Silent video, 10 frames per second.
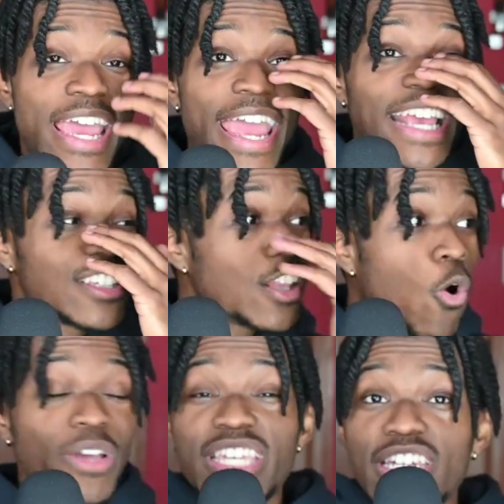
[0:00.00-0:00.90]
As
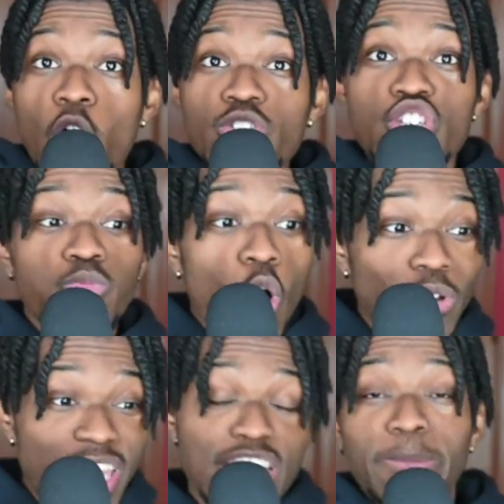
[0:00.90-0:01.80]
long as he knows his role
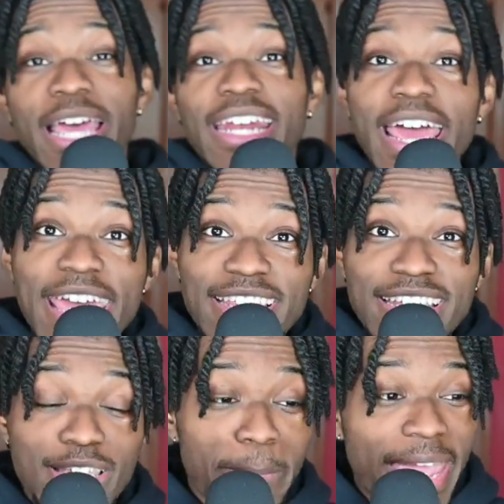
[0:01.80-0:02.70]
and he's playing that, it
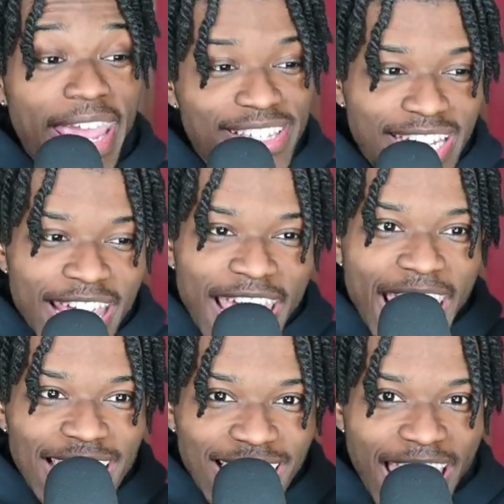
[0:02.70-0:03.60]
is amazing.
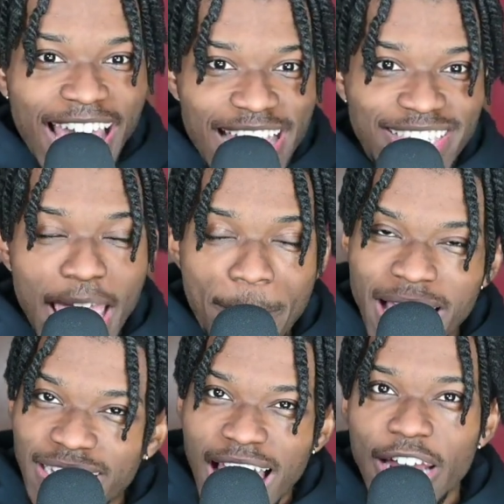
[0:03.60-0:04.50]
And like I said,
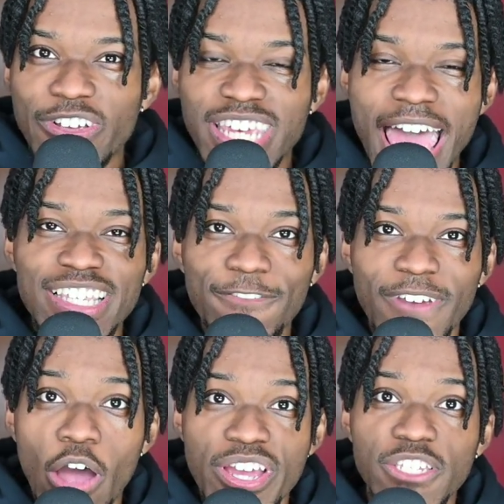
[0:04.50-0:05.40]
Bogdanovich hasn't
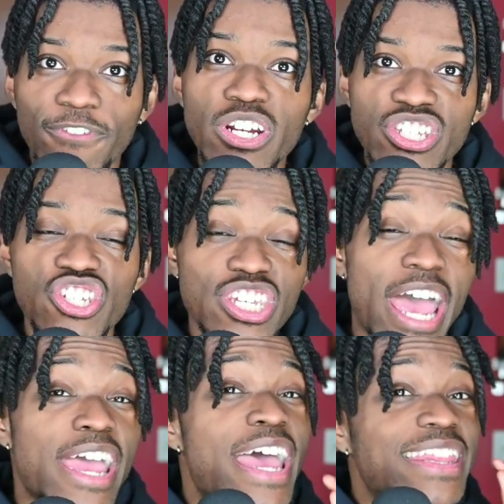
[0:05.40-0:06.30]
found his footing just yet.
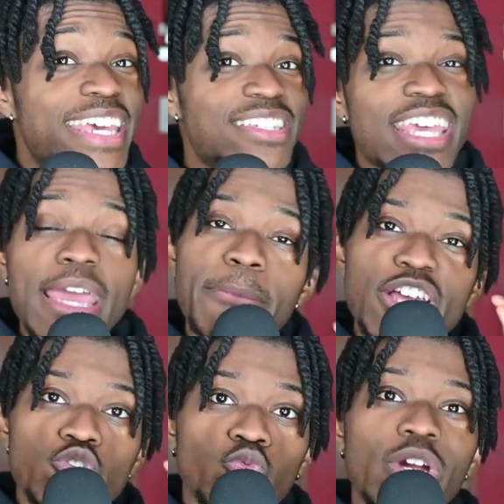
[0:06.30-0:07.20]
This team
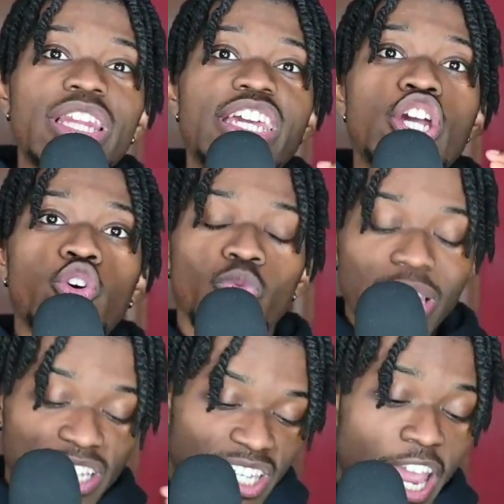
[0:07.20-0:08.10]
is really,
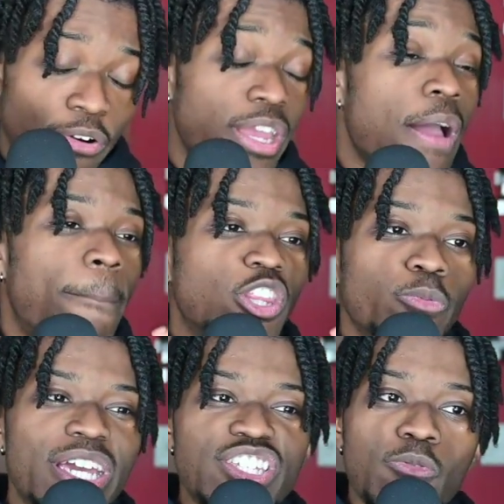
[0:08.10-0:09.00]
really scary. But the
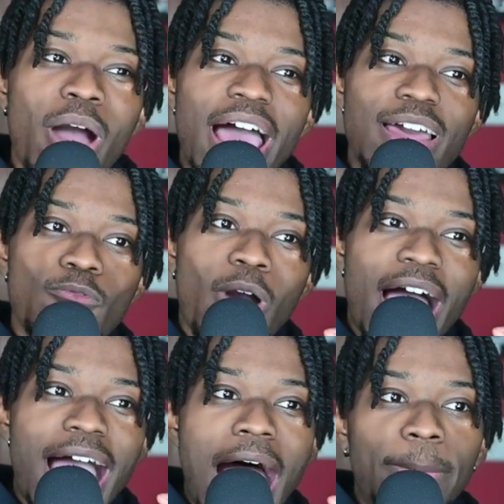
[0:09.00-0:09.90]
reason why why
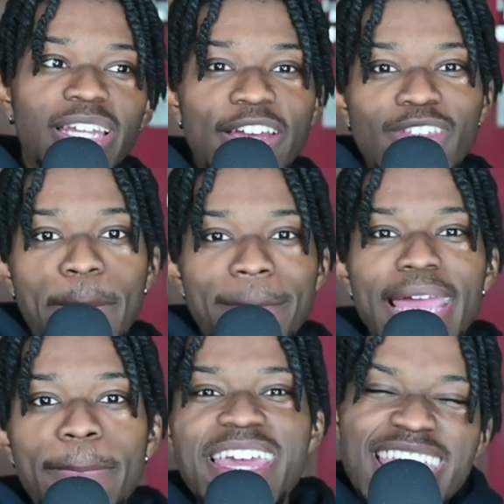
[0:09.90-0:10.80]
I believe that
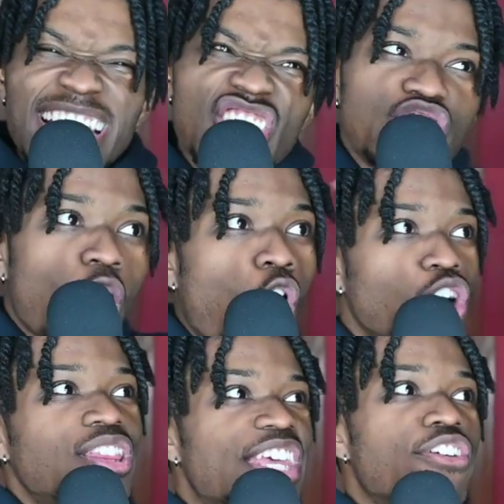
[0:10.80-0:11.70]
maybe they just
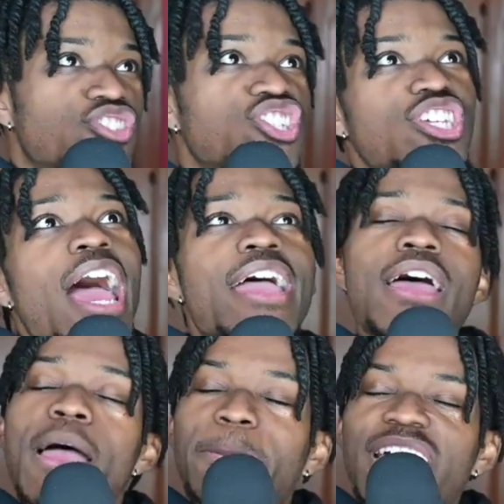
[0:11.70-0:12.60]
aren't there just yet,
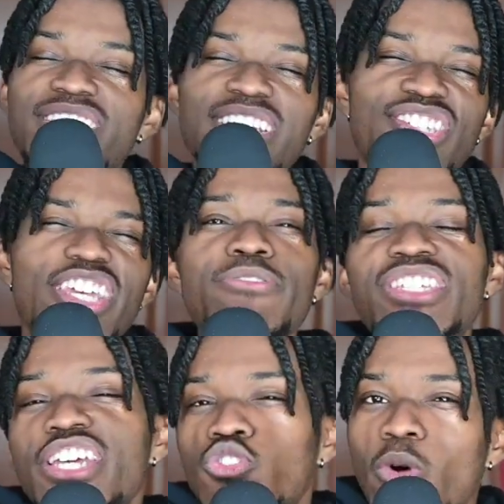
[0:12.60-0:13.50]
because in a series
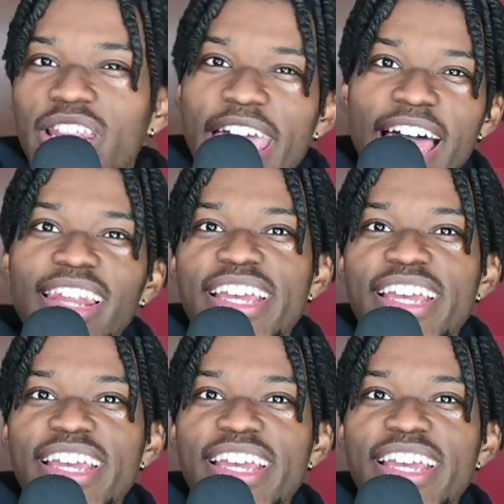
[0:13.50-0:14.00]
against one of the LA